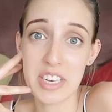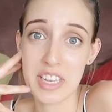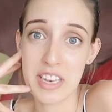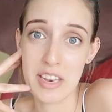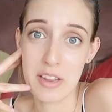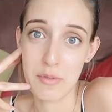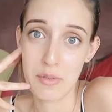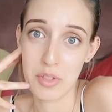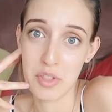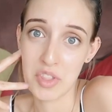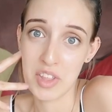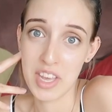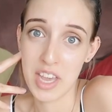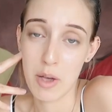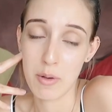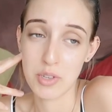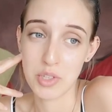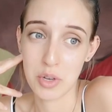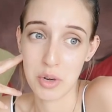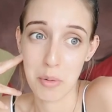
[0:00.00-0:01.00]
I didn't even
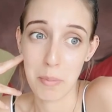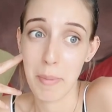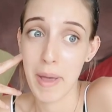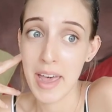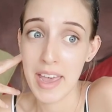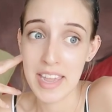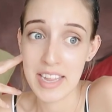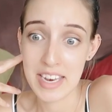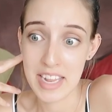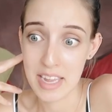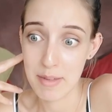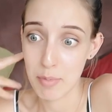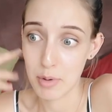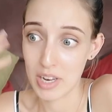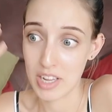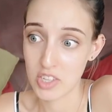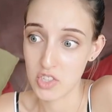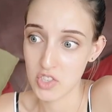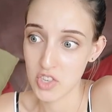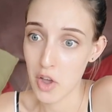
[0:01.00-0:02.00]
think I was gonna buy any,
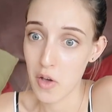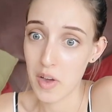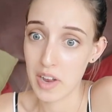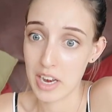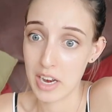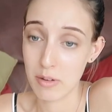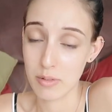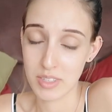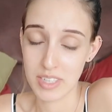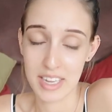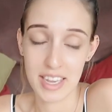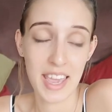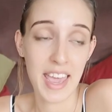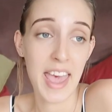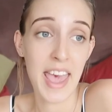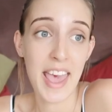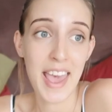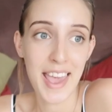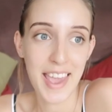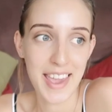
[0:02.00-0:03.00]
but I saw it and I was like,
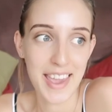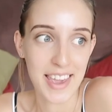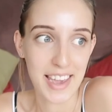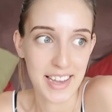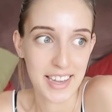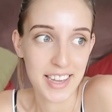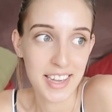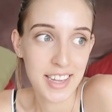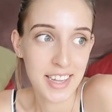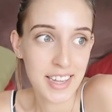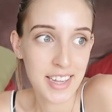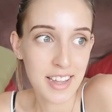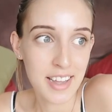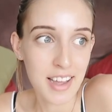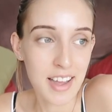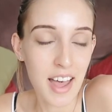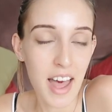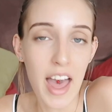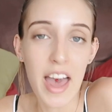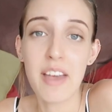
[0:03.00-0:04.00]
hey,
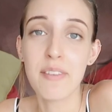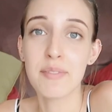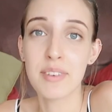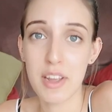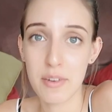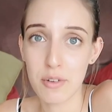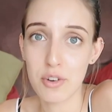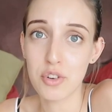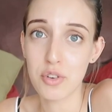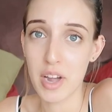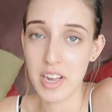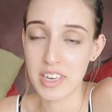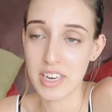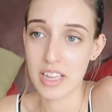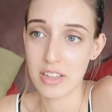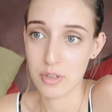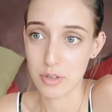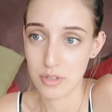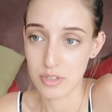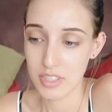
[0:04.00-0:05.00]
I've never tried
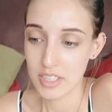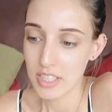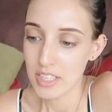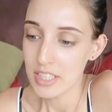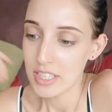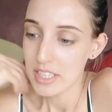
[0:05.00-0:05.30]
natto.